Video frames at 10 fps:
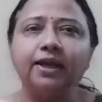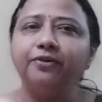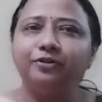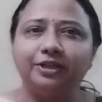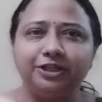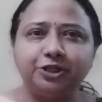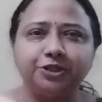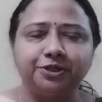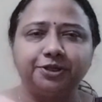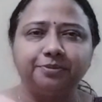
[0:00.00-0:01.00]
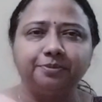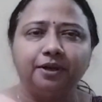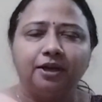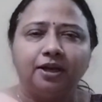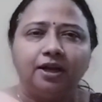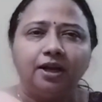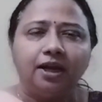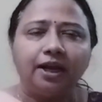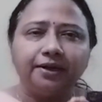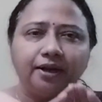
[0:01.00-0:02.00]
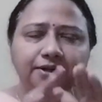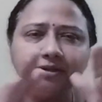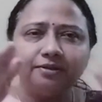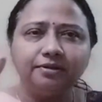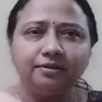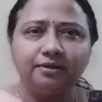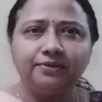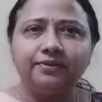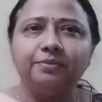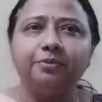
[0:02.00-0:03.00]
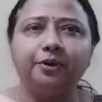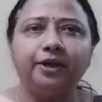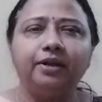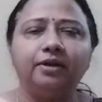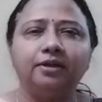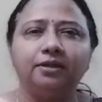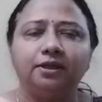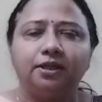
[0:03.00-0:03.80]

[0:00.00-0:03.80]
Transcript: and relationship. And under this umbrella